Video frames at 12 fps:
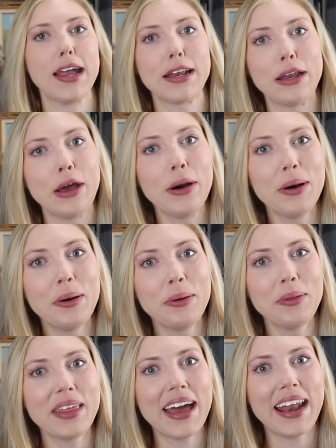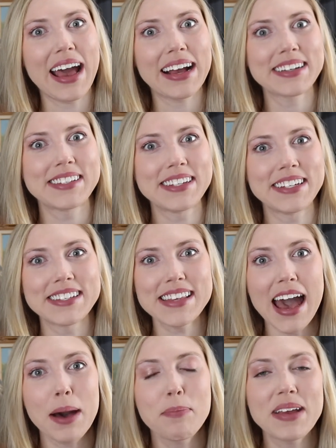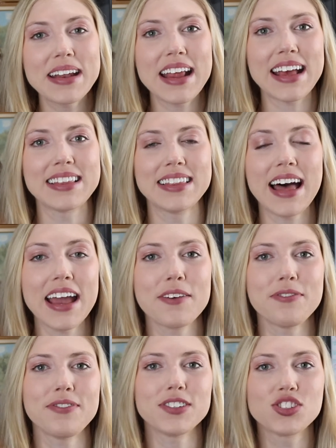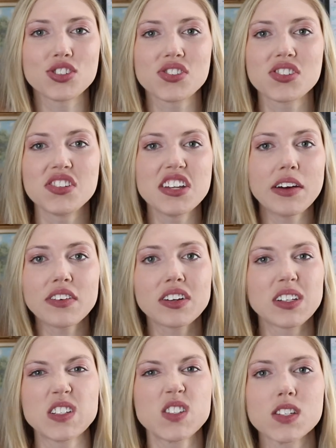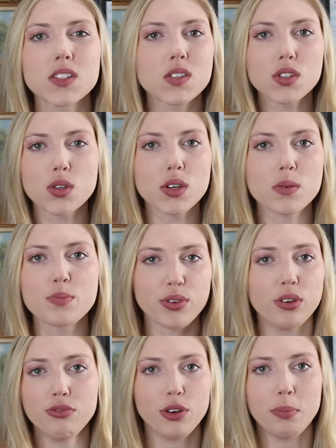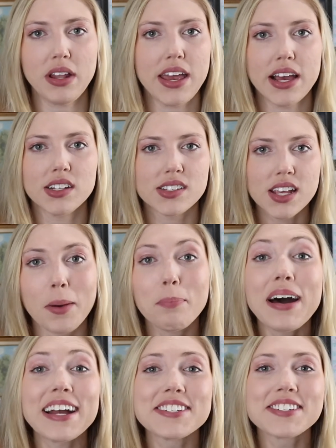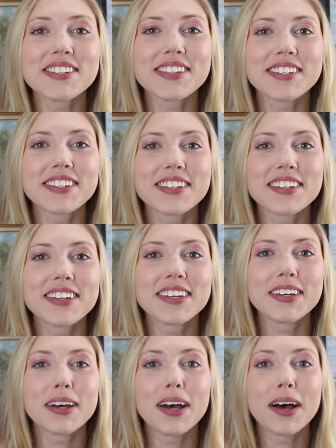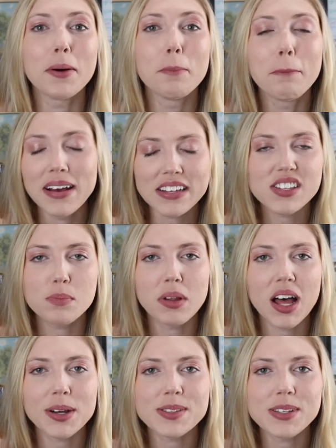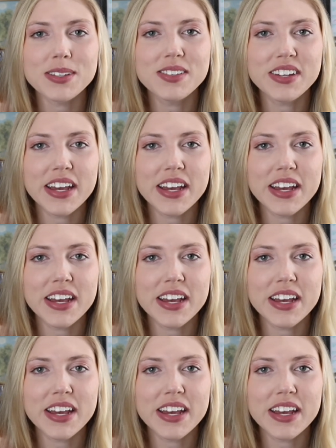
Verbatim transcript: I know that accidents happen and life just never listens to your beautiful plans, but Musk blocks his